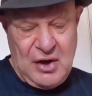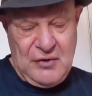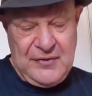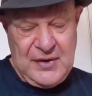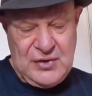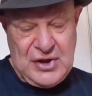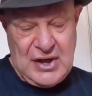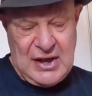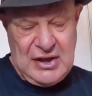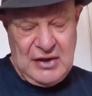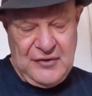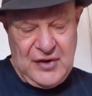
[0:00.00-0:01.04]
no future
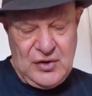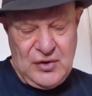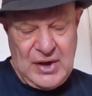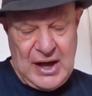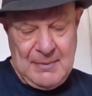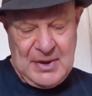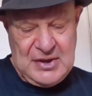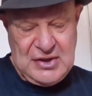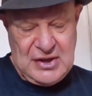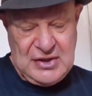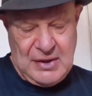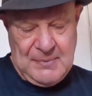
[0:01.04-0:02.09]
in this feudal capitalist
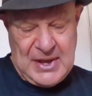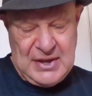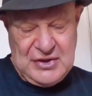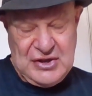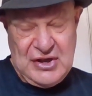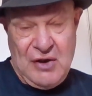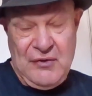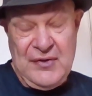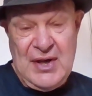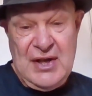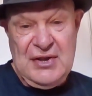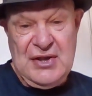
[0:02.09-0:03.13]
system, itself
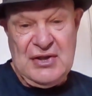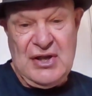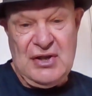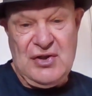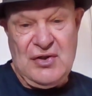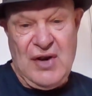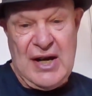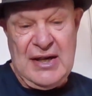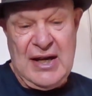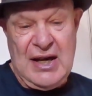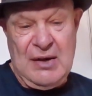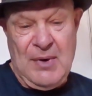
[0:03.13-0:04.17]

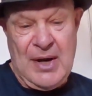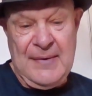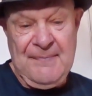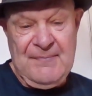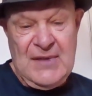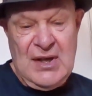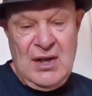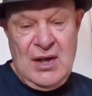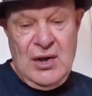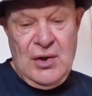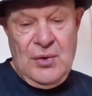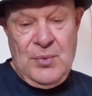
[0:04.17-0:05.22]
disintegrating anyway.
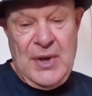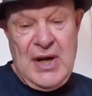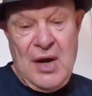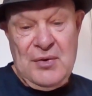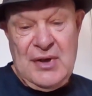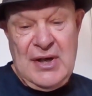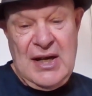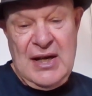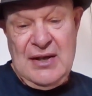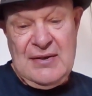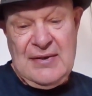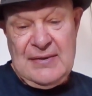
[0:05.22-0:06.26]
We don't
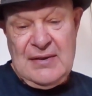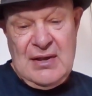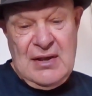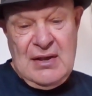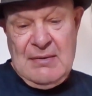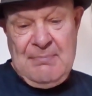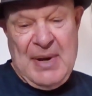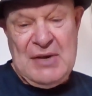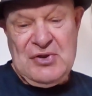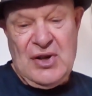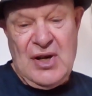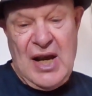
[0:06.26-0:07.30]
need
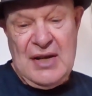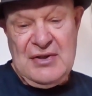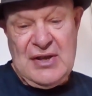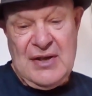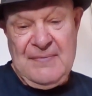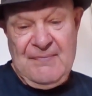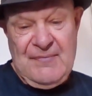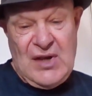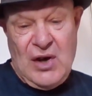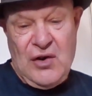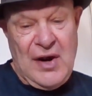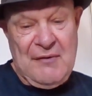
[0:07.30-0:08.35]
patronizing
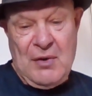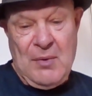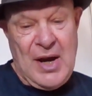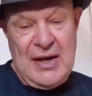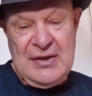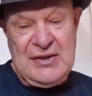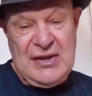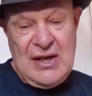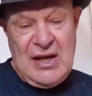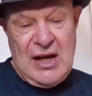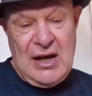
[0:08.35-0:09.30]
or otherwise